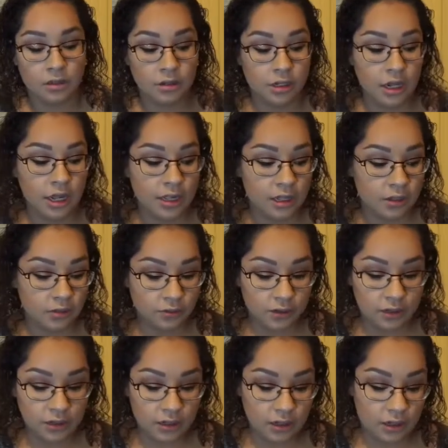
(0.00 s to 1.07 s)
yeah, that's
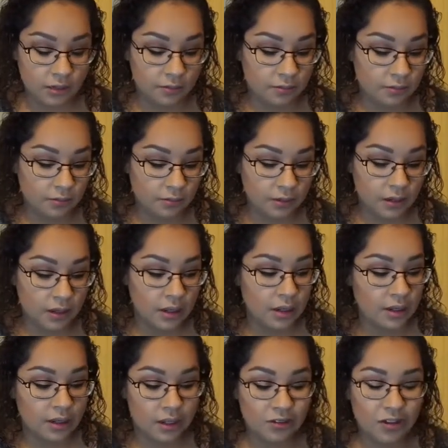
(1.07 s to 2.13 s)
why
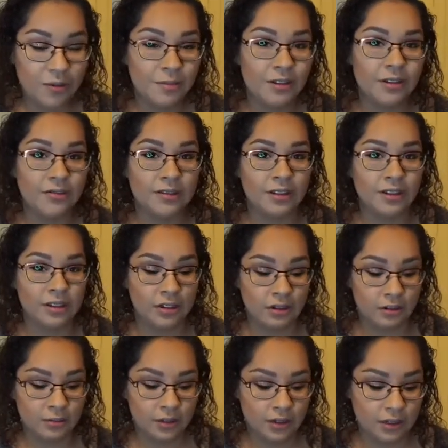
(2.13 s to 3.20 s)
I'm nervous, you
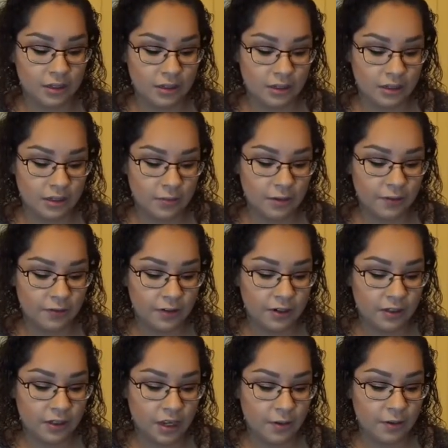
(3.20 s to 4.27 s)
know, because it's my
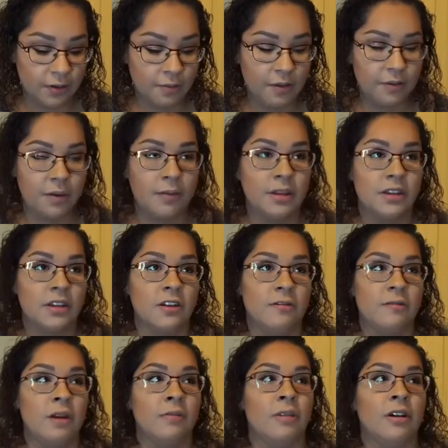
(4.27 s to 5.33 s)
first time. I'm gonna be by myself.
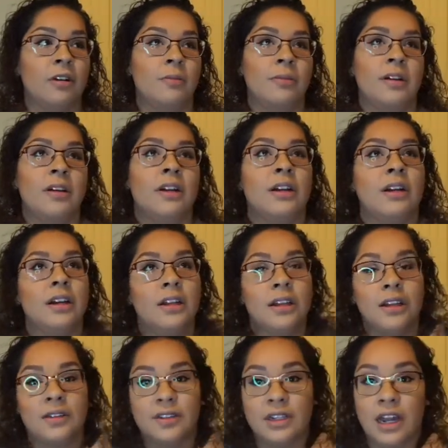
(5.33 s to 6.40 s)
My mom
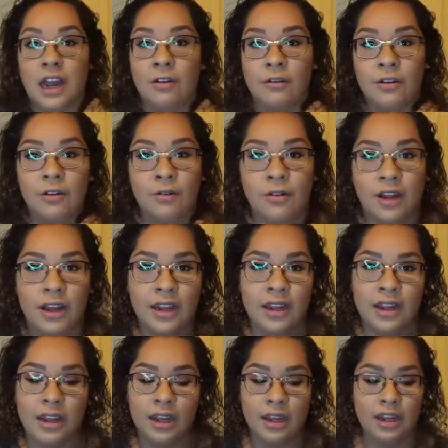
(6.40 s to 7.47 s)
lives an hour
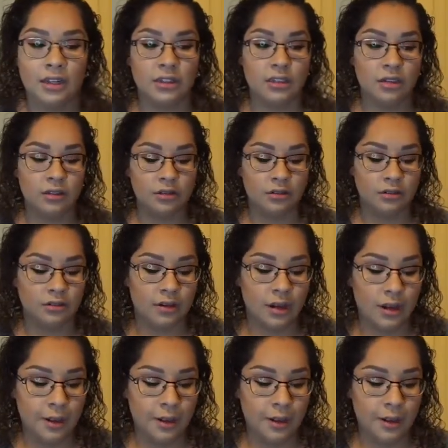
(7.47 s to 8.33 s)
away, and so